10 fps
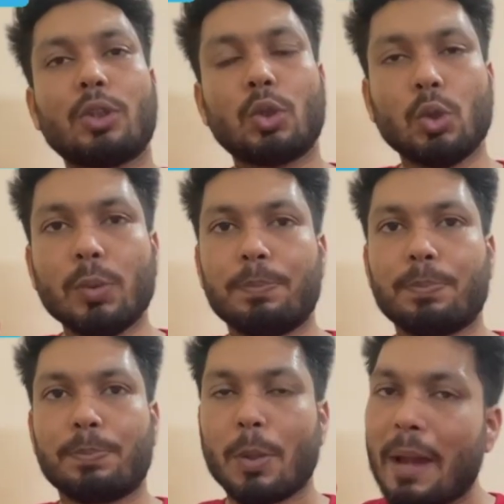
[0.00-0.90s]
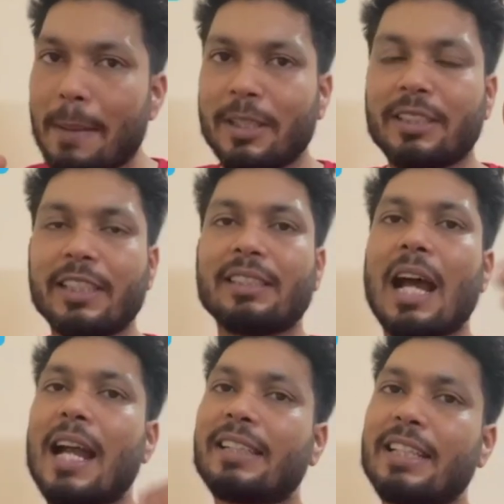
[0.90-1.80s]
two probabilities.
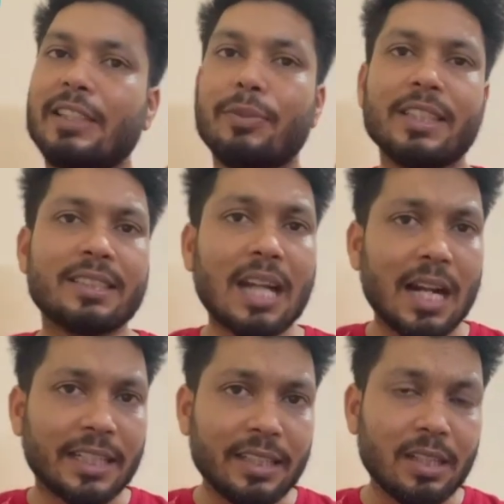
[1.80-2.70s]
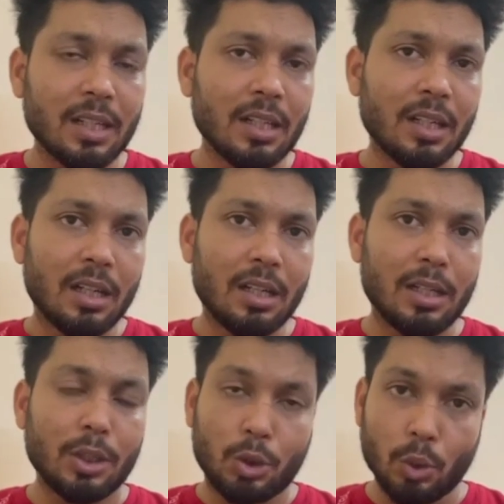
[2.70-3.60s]
Either it will start in
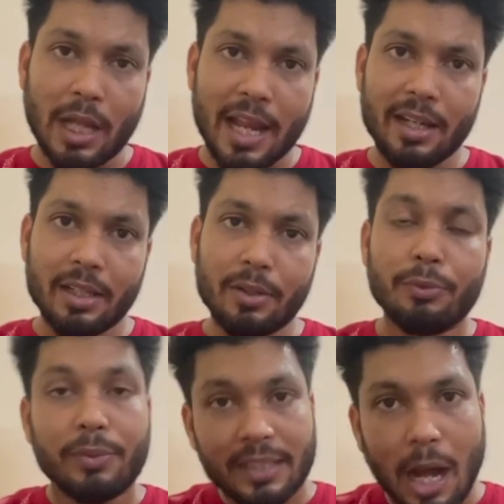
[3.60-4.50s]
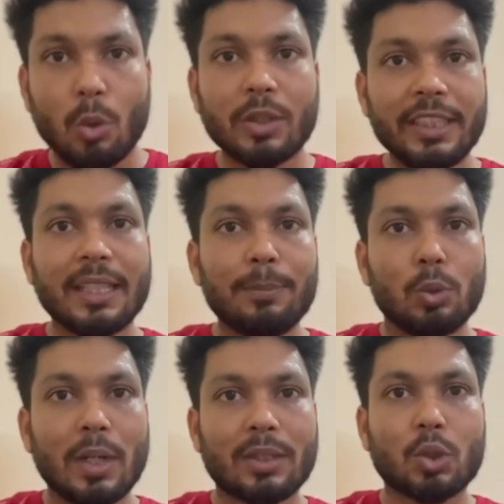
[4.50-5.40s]
July without
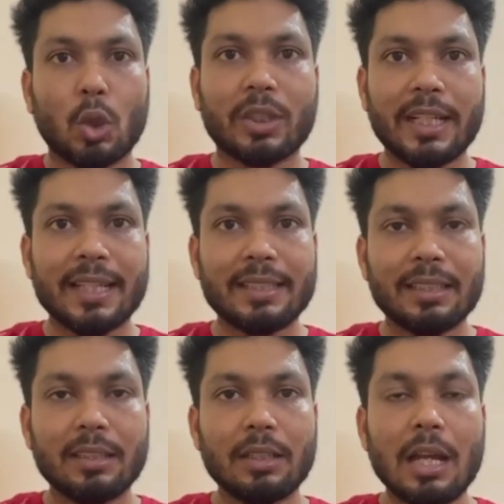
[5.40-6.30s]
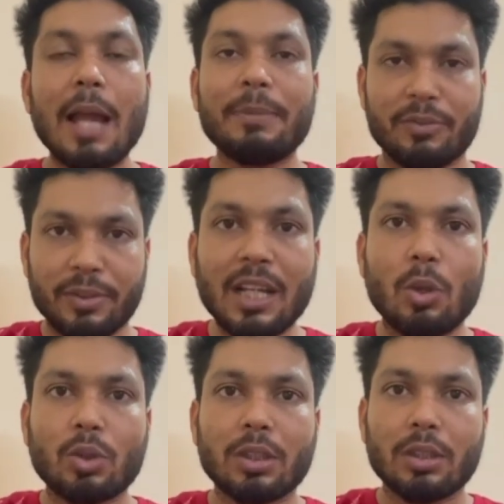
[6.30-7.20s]
EWS court case, I mean
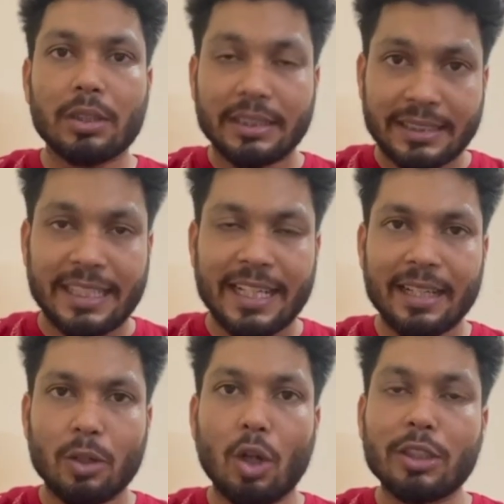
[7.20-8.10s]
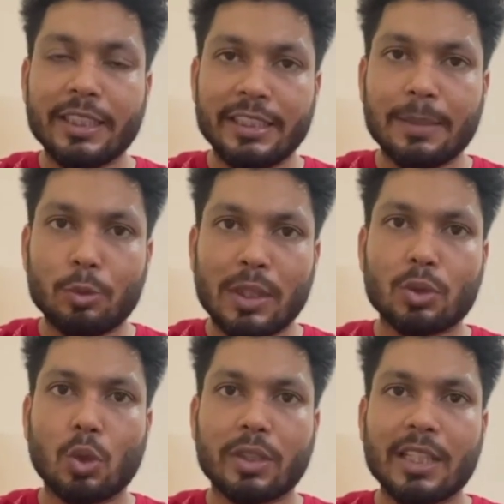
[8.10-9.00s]
without stay on the
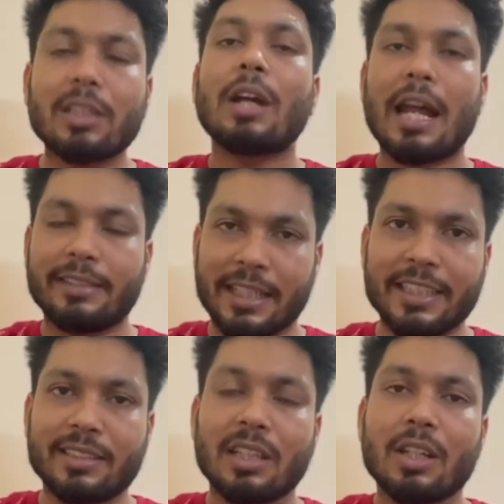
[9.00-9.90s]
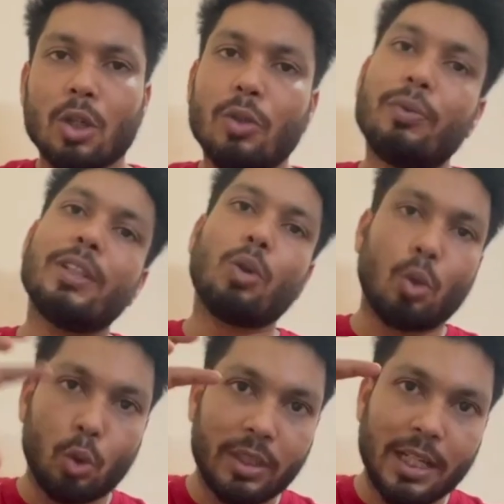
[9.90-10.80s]
EWS court case, that is with
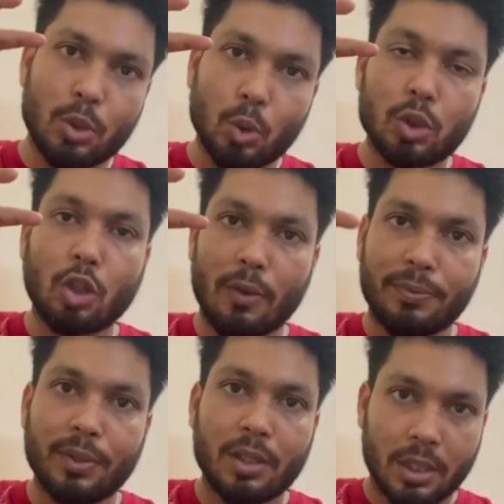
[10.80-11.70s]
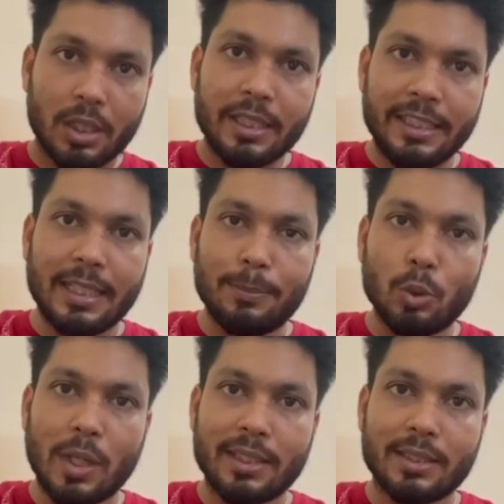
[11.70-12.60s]
older rules of
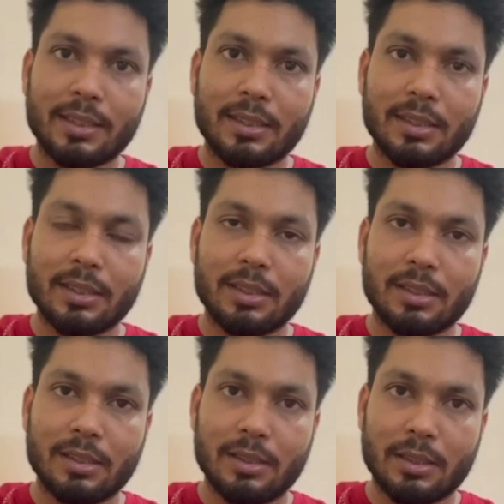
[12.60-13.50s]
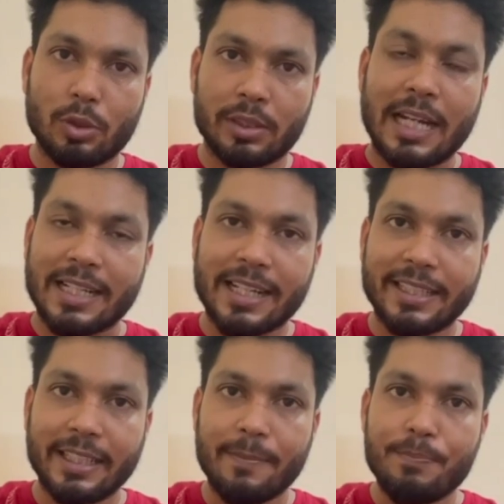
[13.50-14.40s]
EWS category,